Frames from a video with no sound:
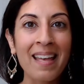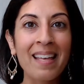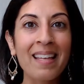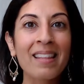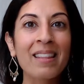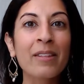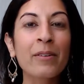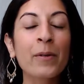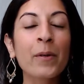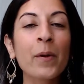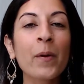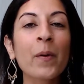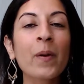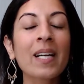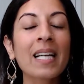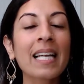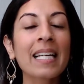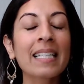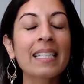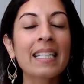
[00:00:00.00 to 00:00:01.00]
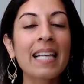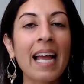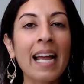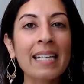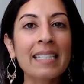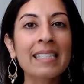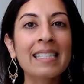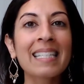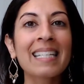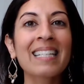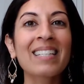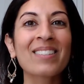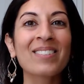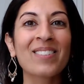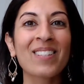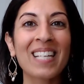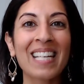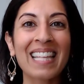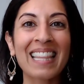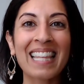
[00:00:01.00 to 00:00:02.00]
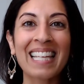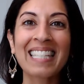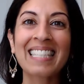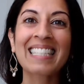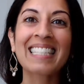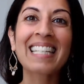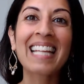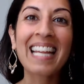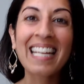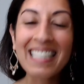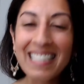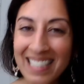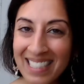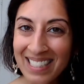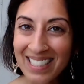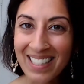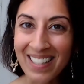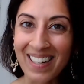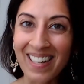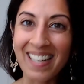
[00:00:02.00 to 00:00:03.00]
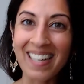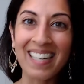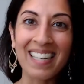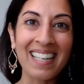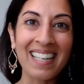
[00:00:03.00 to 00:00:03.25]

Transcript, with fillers: through connecting with nature